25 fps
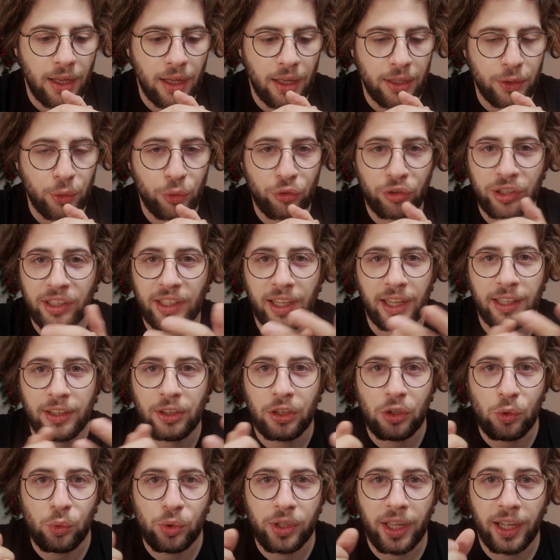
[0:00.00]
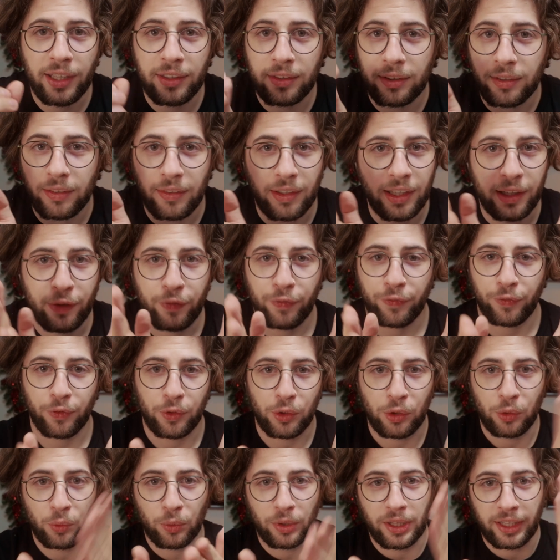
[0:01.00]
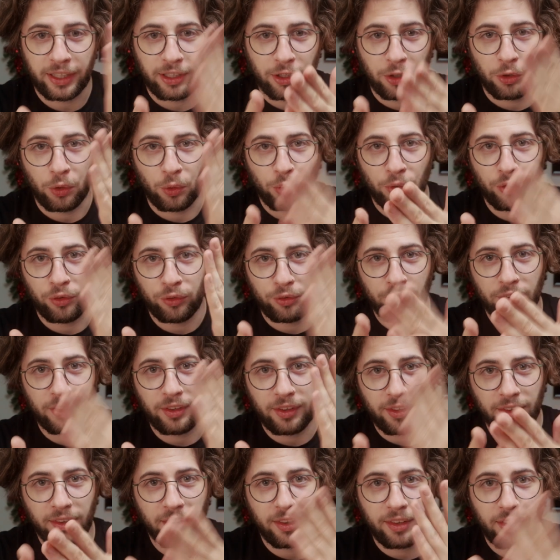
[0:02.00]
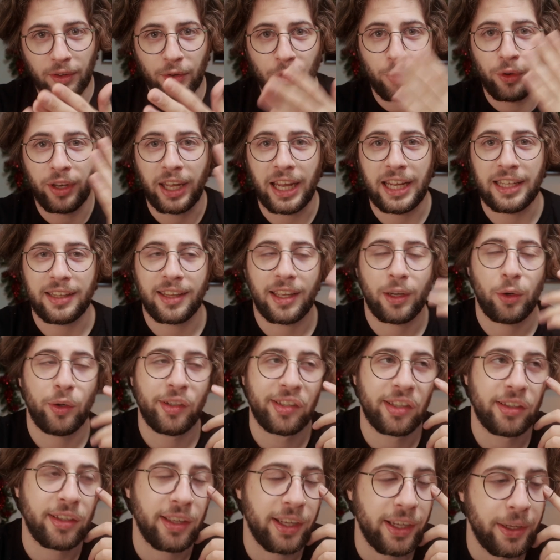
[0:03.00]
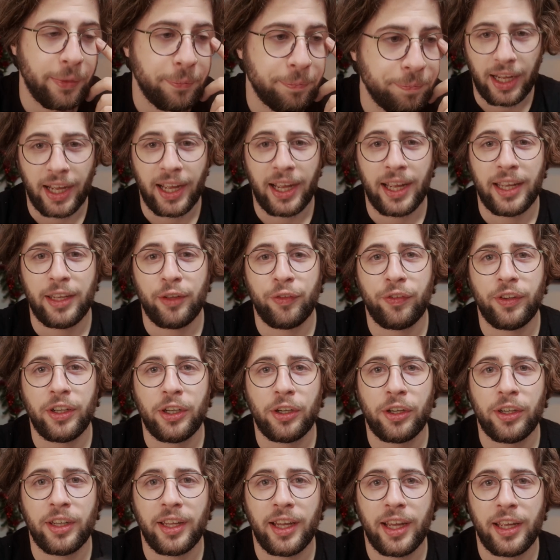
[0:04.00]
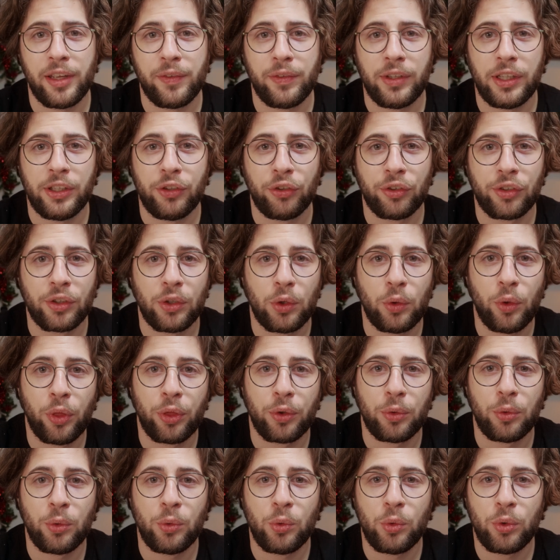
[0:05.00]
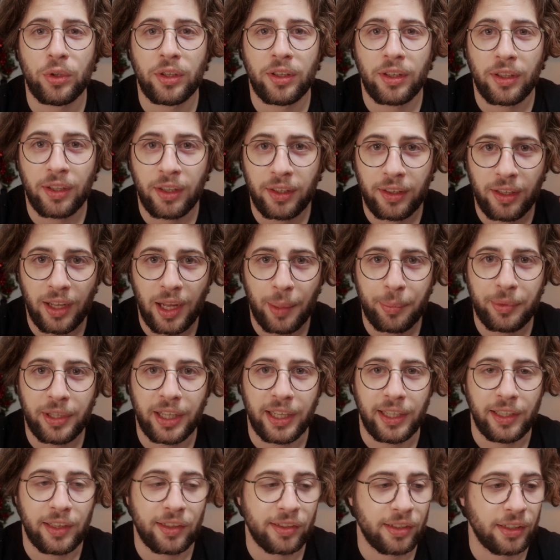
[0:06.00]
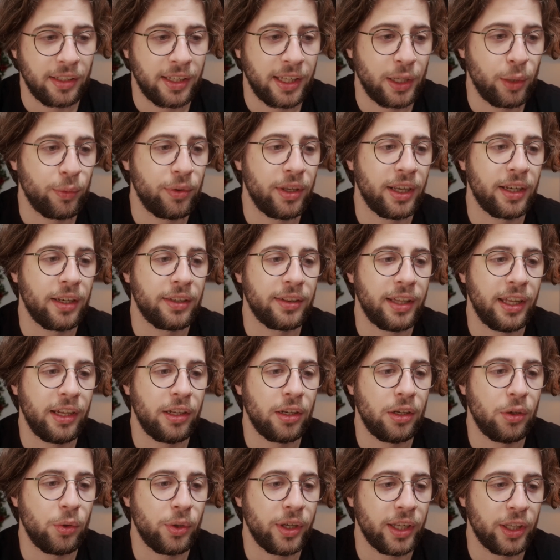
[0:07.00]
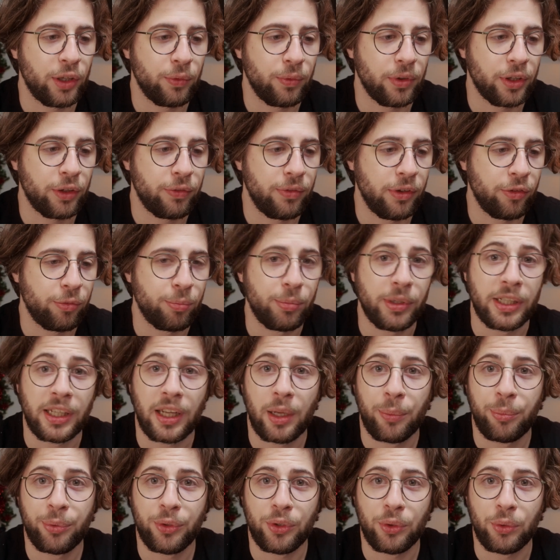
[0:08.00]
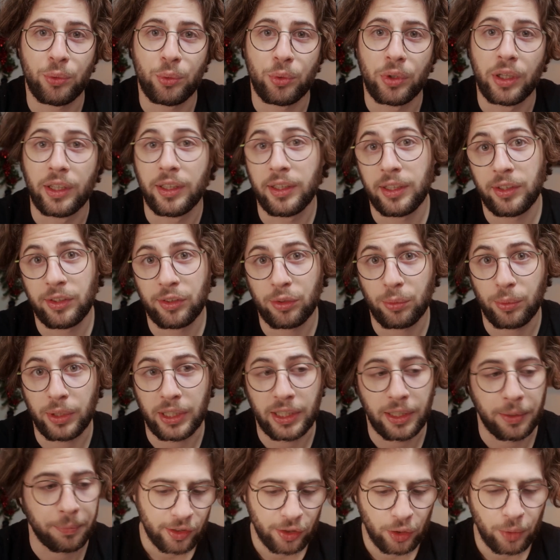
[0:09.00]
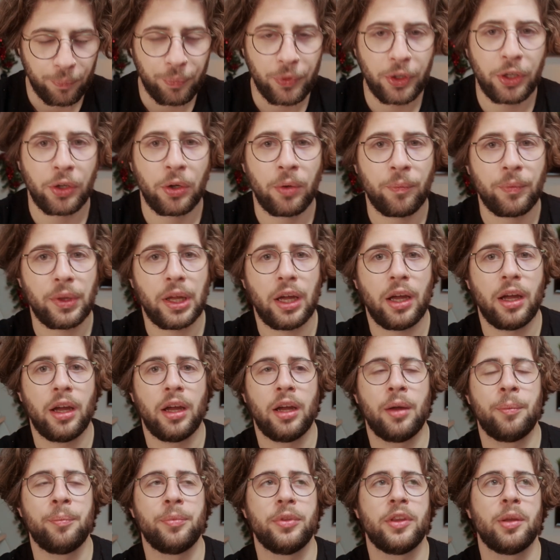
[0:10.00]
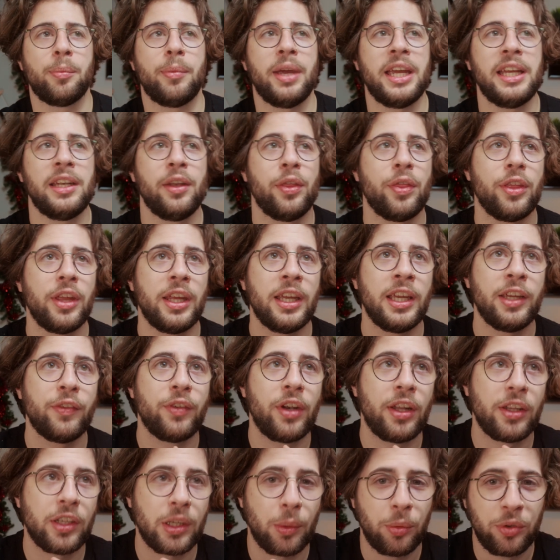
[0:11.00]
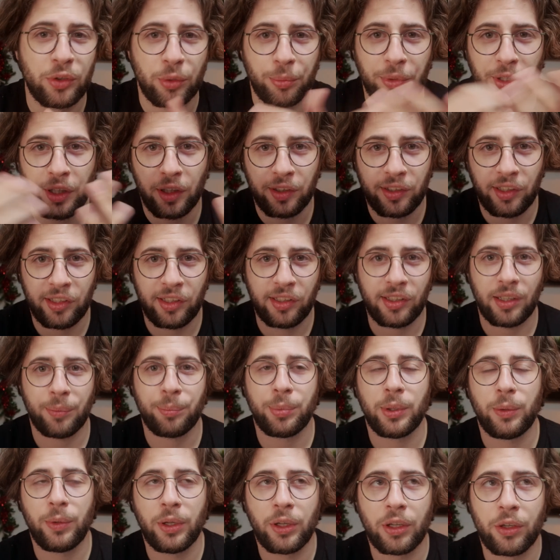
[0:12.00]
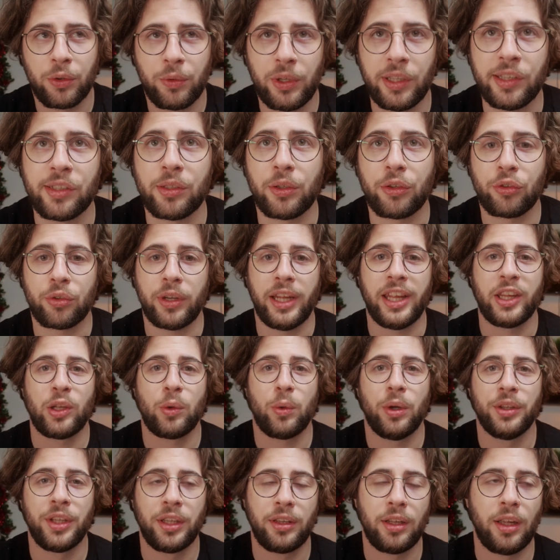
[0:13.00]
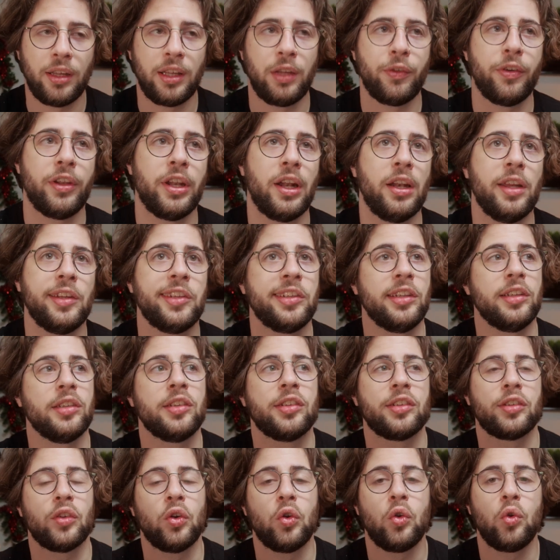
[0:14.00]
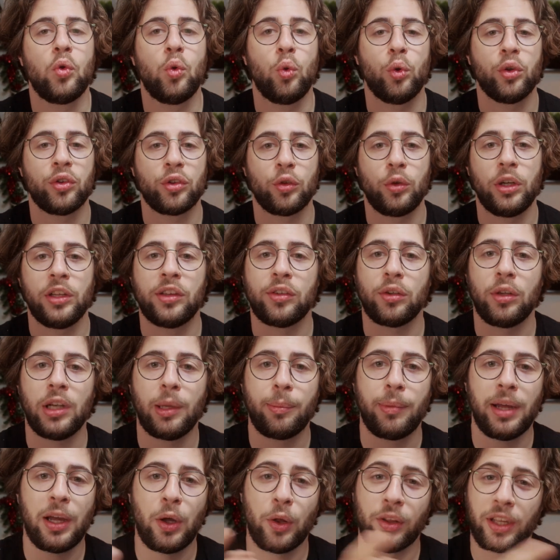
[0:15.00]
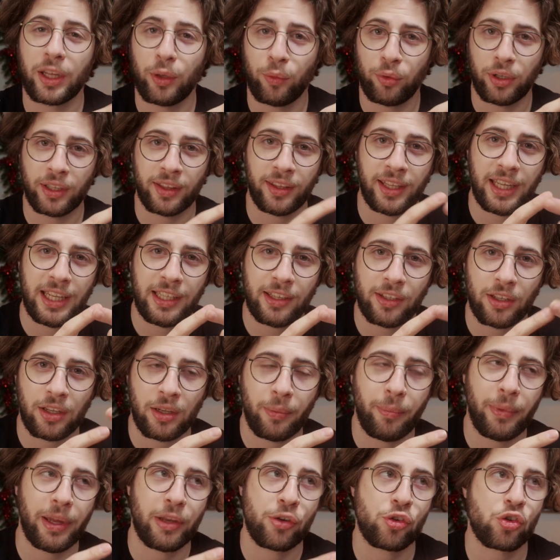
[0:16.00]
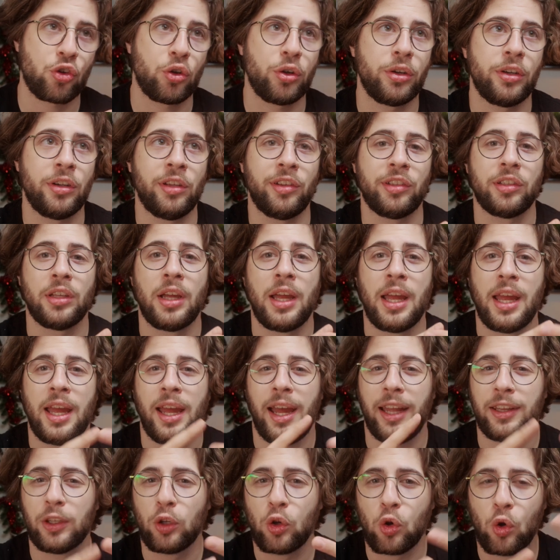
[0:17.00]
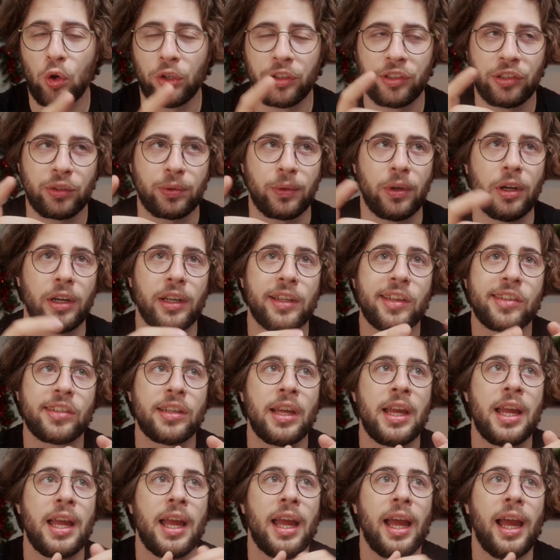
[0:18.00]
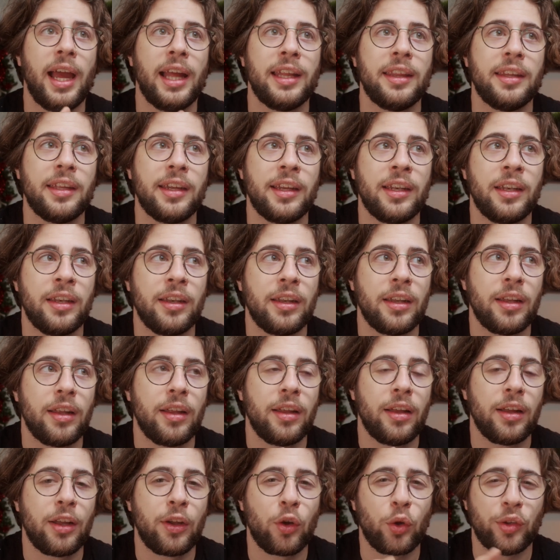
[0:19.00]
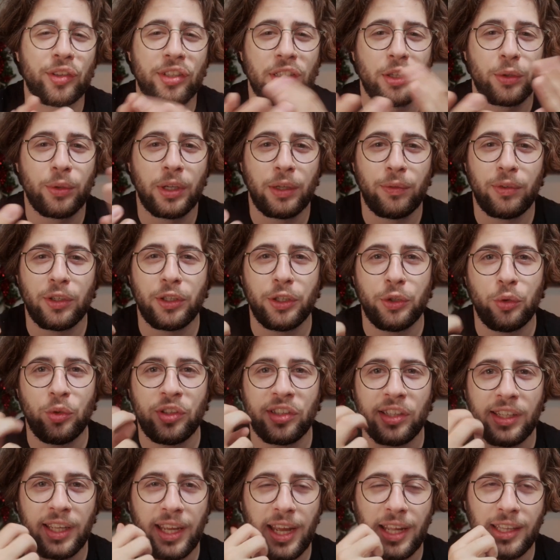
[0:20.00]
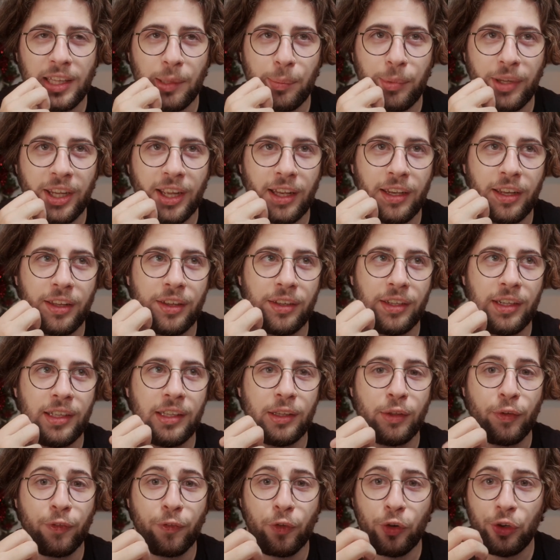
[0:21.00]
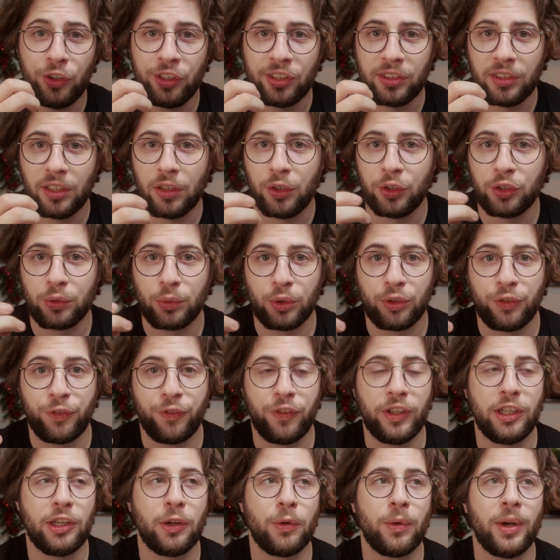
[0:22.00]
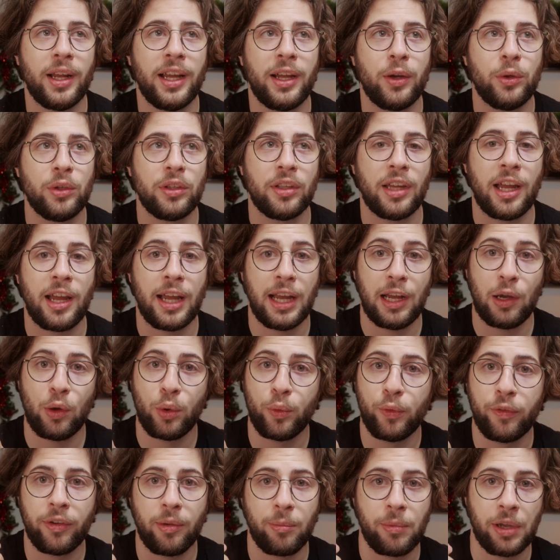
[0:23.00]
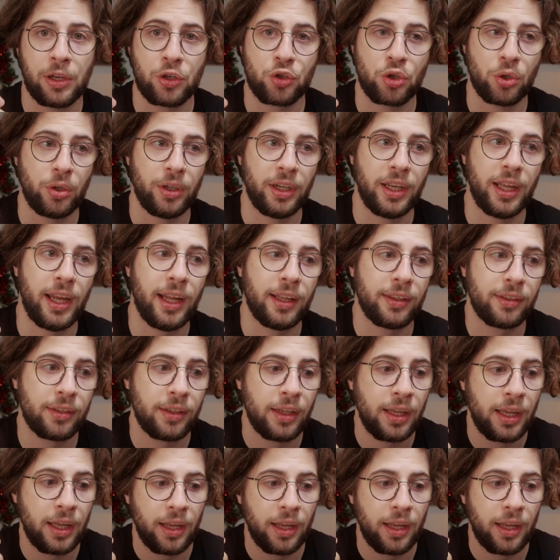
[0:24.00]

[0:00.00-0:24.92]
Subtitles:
you just can't do that if you on 8 hours a day. I figured I will just go through the updates and kind of like take a look at what we've been up to this week. So, the main thing when it comes to, because this is empirical research, right? Quantitative analysis. So it's all about kind of like data, measures, and constructs. And then considering we're using atypicality, the first task was figure out how we measure that.